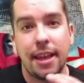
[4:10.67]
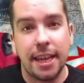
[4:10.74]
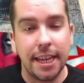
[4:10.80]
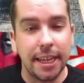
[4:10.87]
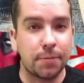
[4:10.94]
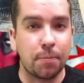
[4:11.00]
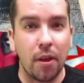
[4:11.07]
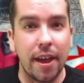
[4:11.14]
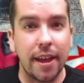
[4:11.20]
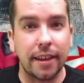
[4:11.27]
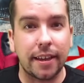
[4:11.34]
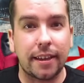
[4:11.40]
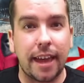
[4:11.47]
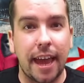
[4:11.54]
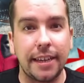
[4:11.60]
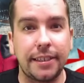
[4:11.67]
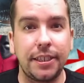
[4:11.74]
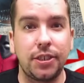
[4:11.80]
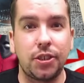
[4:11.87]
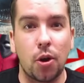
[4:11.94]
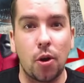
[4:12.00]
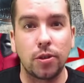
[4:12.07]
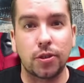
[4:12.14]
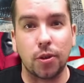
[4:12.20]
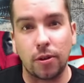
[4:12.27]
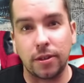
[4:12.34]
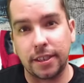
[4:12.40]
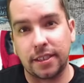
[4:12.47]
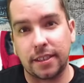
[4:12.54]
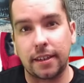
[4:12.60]
He's playing Casey Jones,
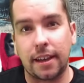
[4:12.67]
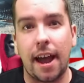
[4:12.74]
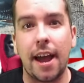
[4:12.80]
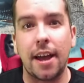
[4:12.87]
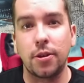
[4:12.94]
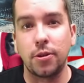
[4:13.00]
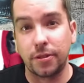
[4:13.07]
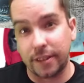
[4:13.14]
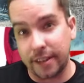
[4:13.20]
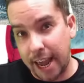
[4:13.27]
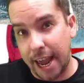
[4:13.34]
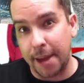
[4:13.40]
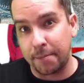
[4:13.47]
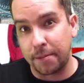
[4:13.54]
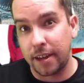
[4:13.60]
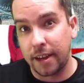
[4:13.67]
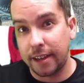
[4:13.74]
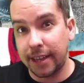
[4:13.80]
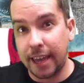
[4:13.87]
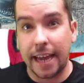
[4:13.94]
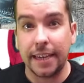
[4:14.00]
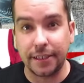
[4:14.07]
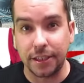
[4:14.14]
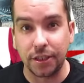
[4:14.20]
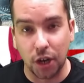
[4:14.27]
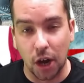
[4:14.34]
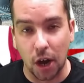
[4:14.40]
or just a guy who's named Casey